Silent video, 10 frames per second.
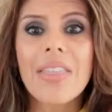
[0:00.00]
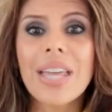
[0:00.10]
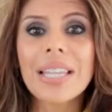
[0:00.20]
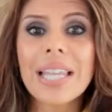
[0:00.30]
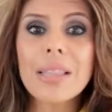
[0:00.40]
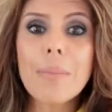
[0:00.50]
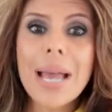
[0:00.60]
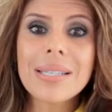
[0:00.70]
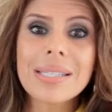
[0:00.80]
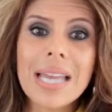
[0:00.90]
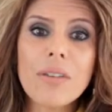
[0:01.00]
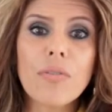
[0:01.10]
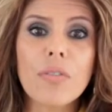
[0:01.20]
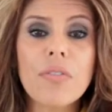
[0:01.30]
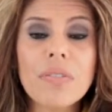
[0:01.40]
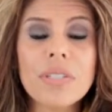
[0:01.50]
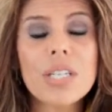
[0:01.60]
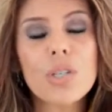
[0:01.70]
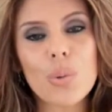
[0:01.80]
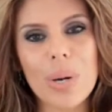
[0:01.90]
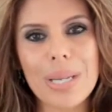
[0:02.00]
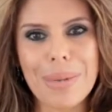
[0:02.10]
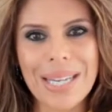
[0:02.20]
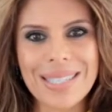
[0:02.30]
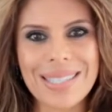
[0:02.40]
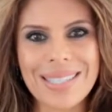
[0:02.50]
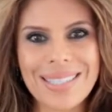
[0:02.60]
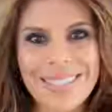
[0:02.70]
then let the mask set for 15 to 20 minutes.